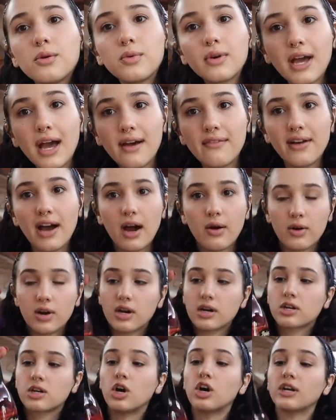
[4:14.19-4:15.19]
We have
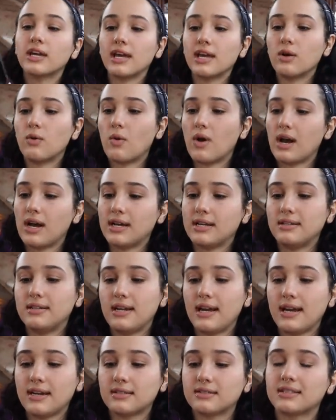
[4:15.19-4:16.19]
our cooking wine
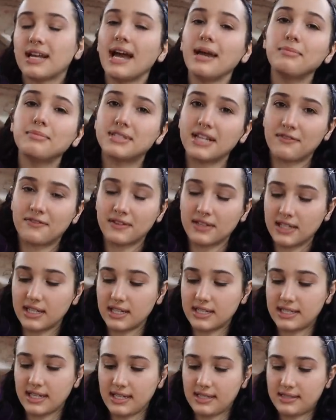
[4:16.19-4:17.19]
next. I'm definitely
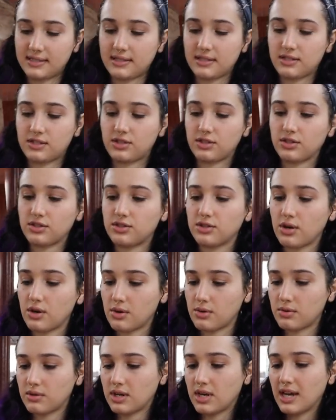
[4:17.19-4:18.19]
gonna taste this. There's
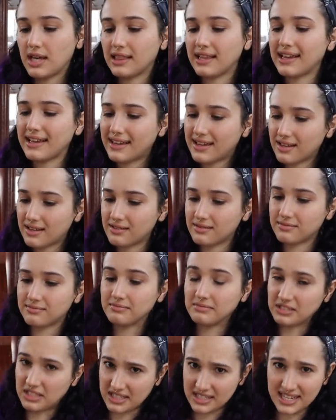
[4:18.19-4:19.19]
no, like,
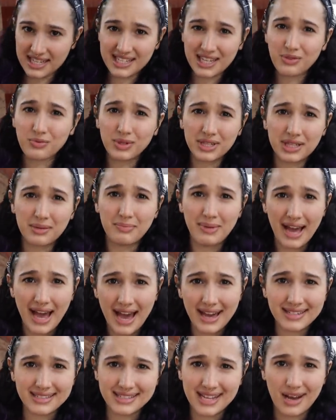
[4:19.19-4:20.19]
does it taste like really
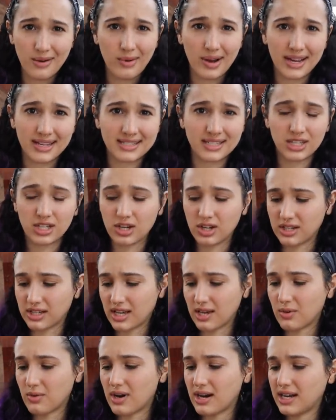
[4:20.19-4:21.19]
bad? Is that why is it
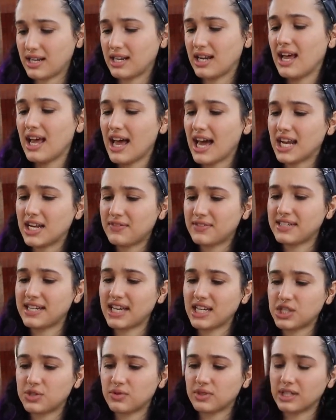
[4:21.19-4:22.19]
cooking wine? And if it
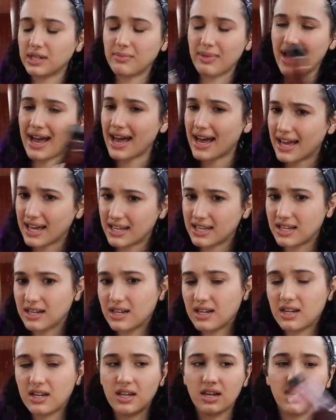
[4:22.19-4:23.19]
tastes really bad,
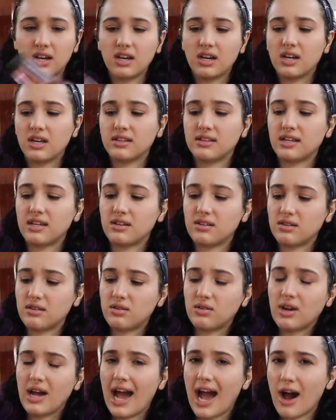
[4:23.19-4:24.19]

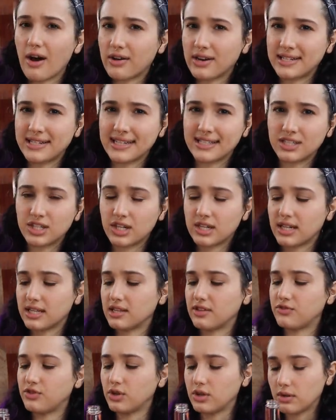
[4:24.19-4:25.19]
then how could it taste good in
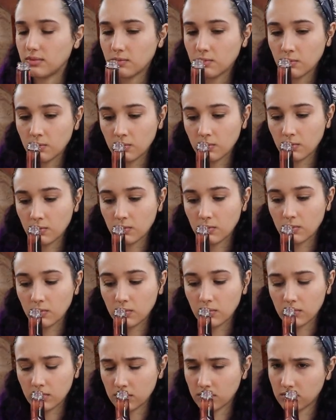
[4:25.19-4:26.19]
the food?
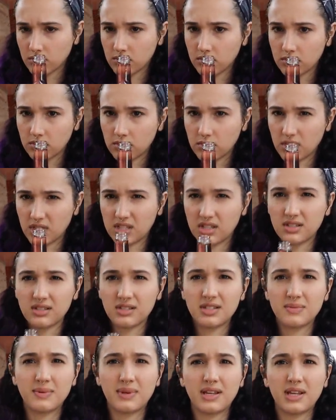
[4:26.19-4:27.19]
It doesn't
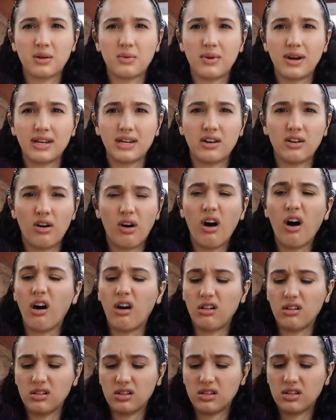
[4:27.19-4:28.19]
smell like wine at
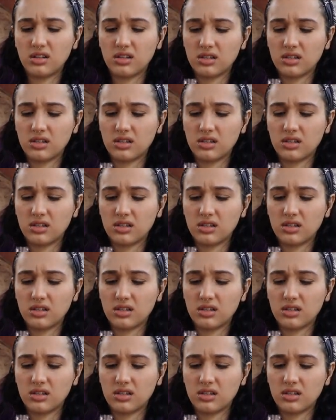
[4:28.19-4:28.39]
all.